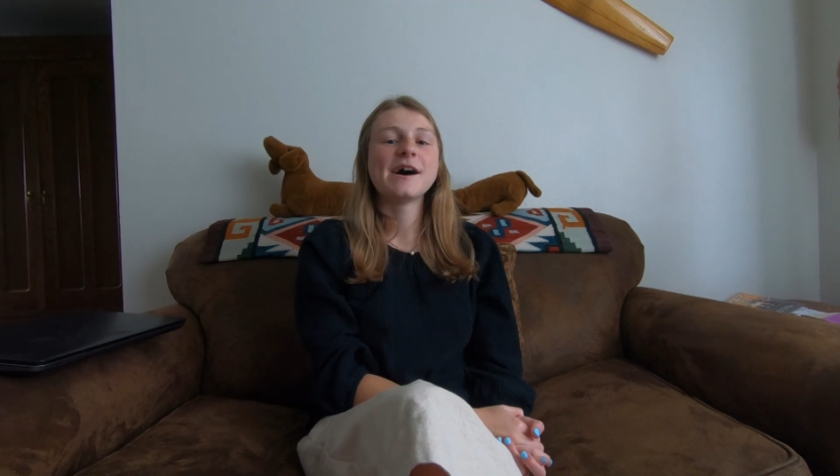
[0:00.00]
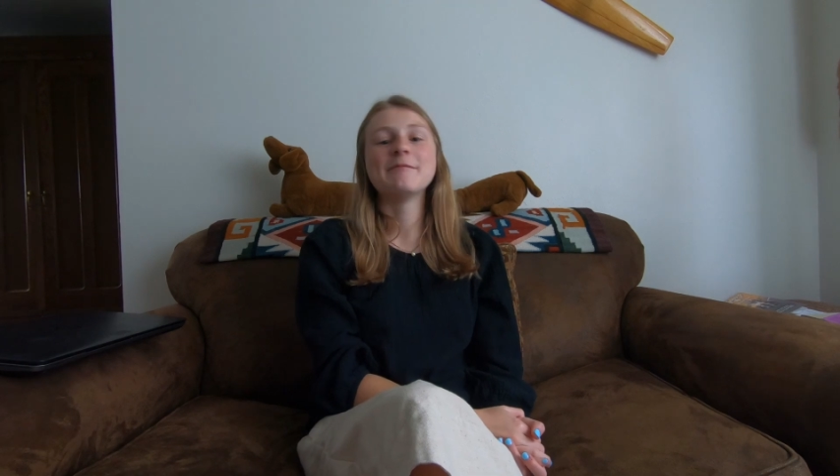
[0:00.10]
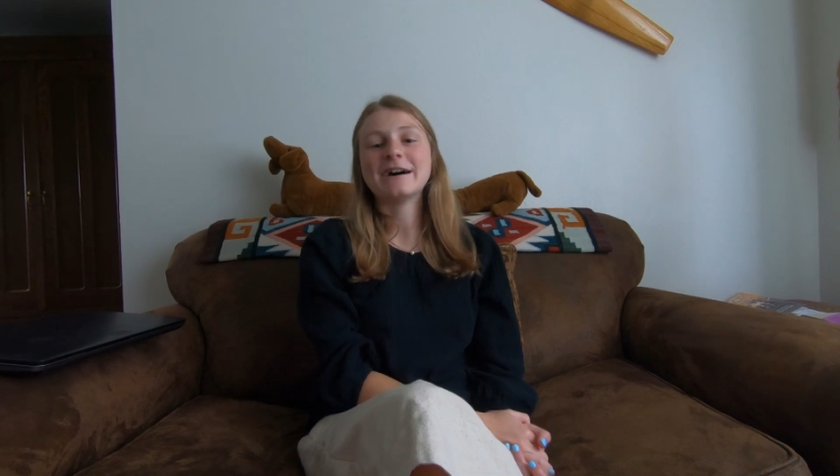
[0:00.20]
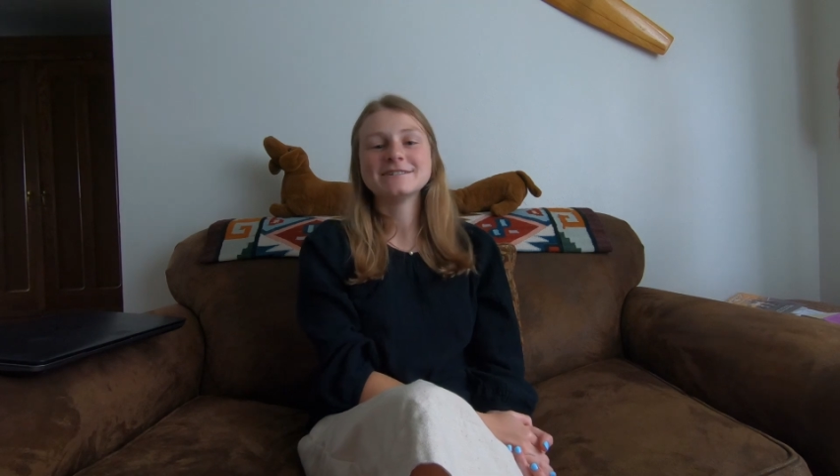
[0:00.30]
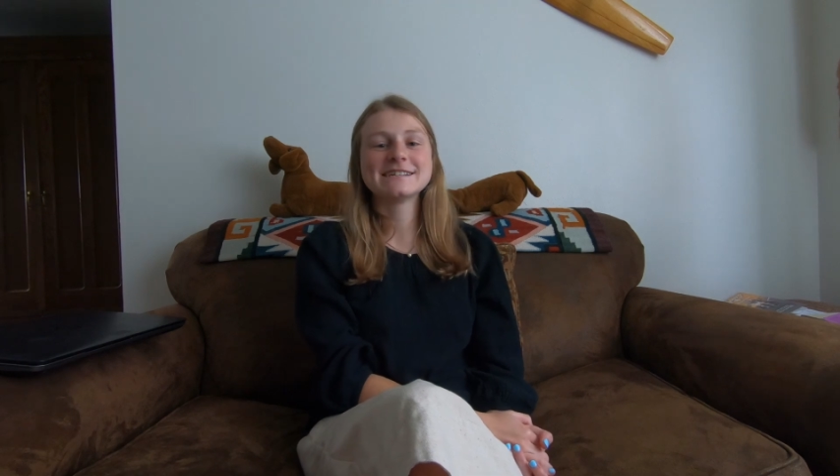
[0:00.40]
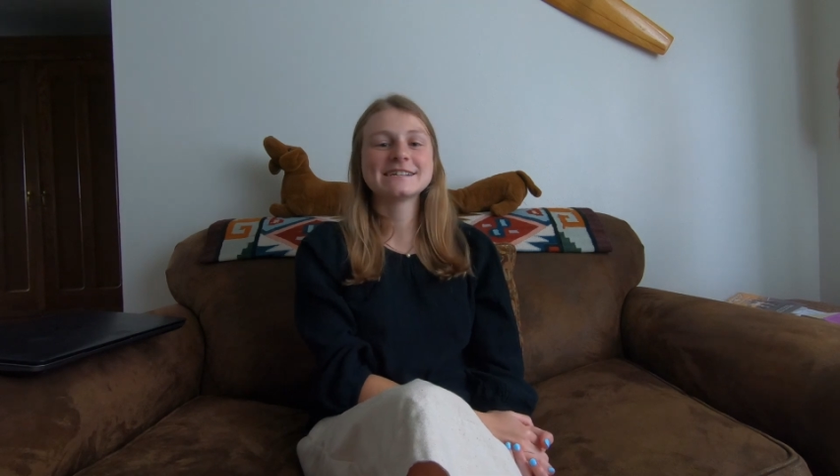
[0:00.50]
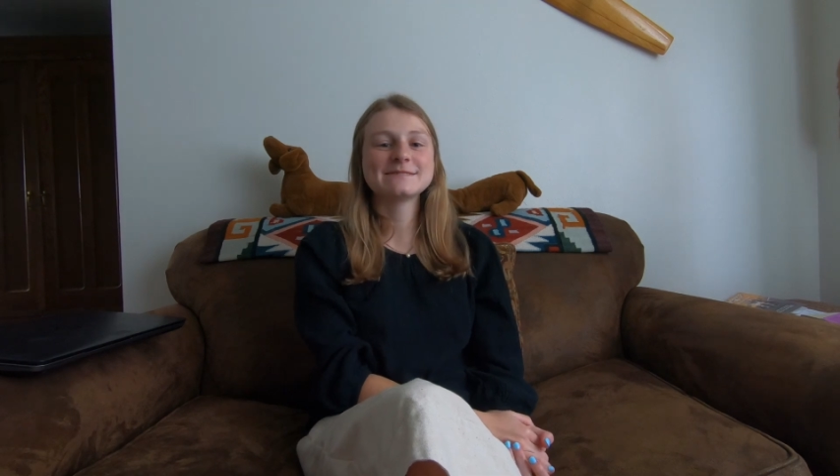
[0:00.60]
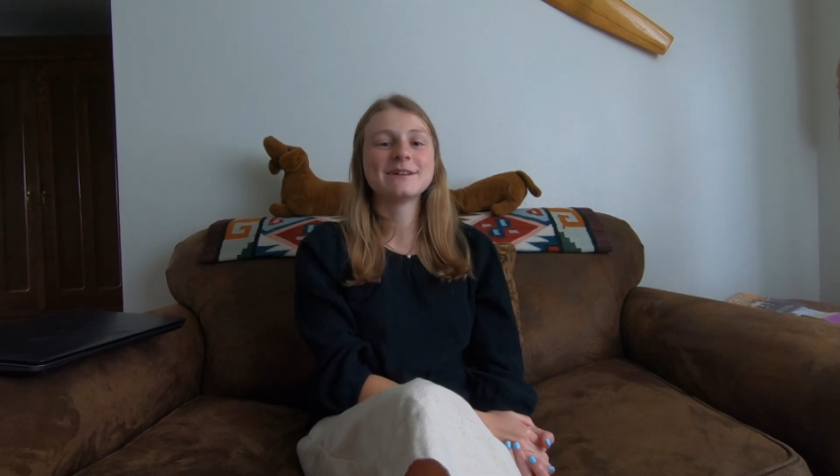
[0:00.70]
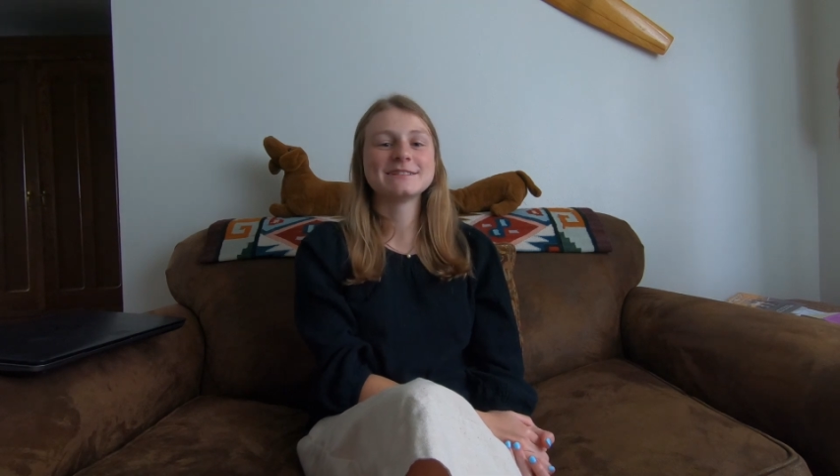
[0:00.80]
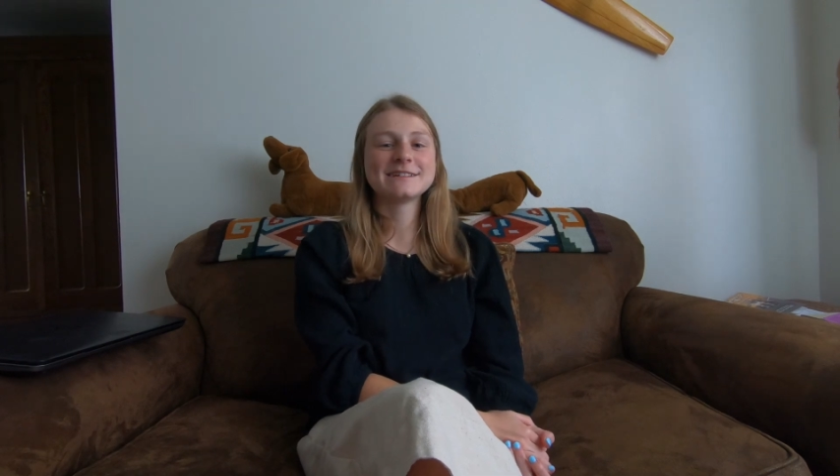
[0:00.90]
About 6
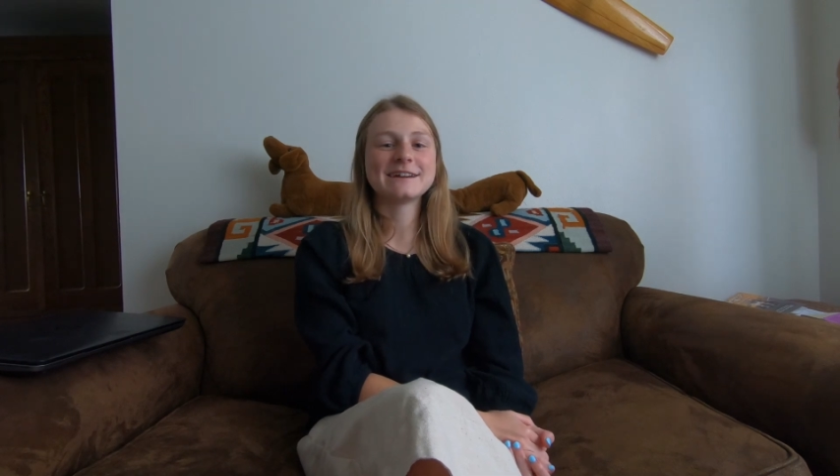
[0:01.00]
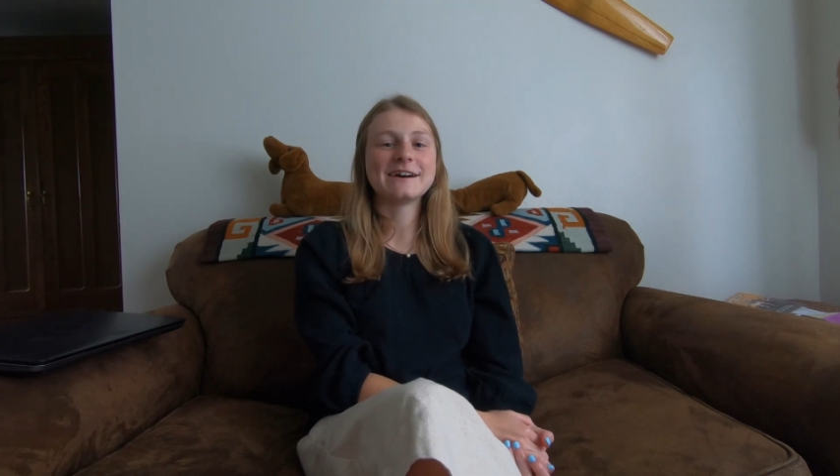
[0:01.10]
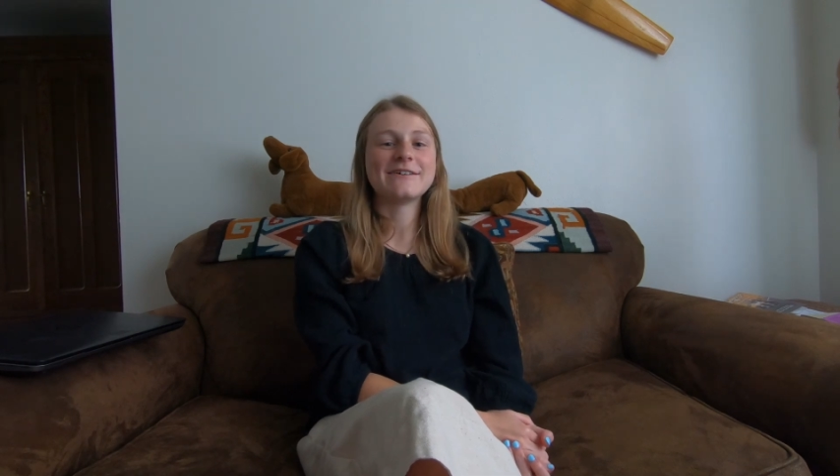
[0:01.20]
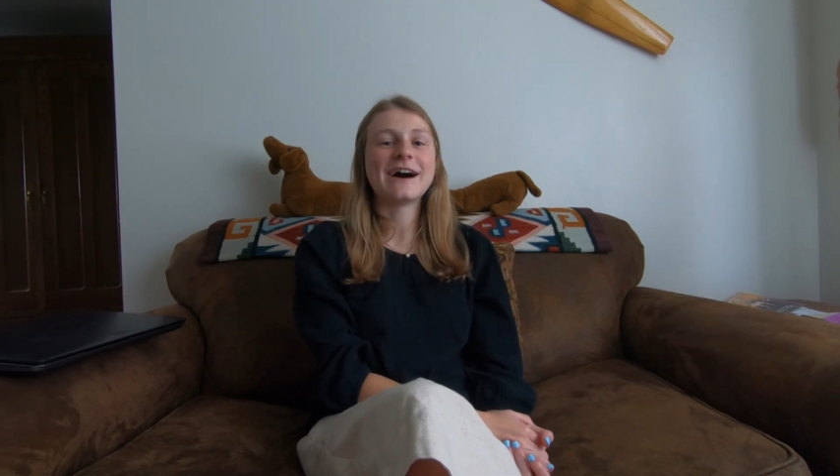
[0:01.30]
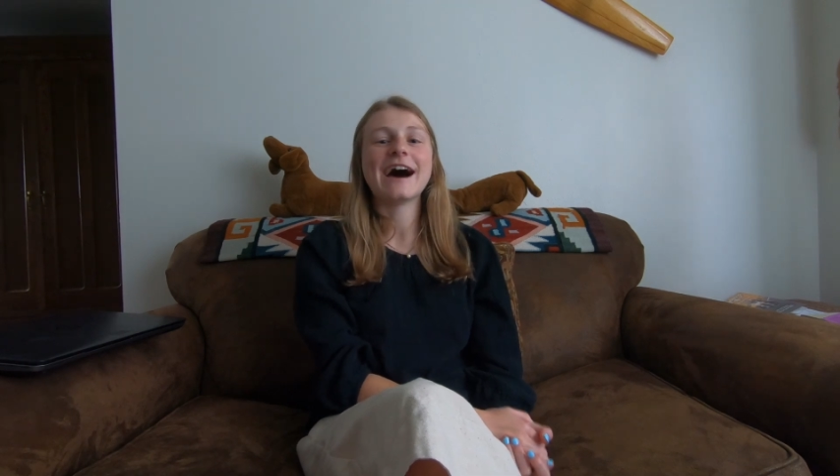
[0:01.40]
months ago,